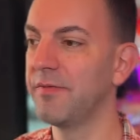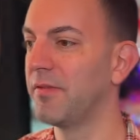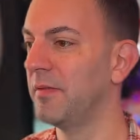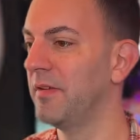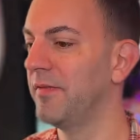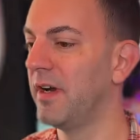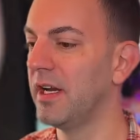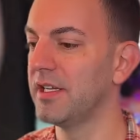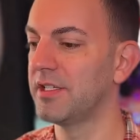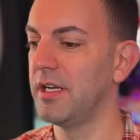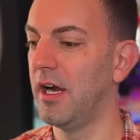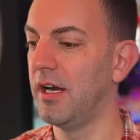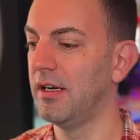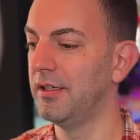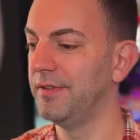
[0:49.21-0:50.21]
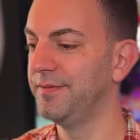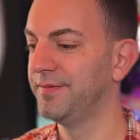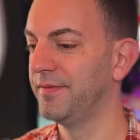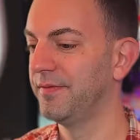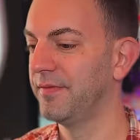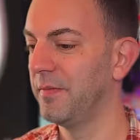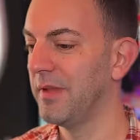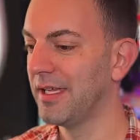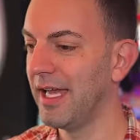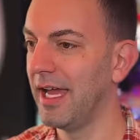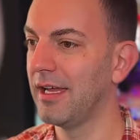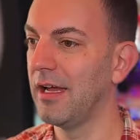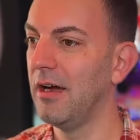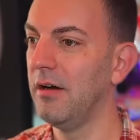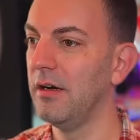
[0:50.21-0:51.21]
from the very start, from the
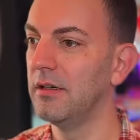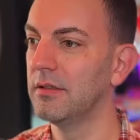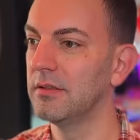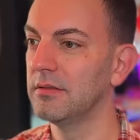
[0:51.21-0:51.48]
get-go.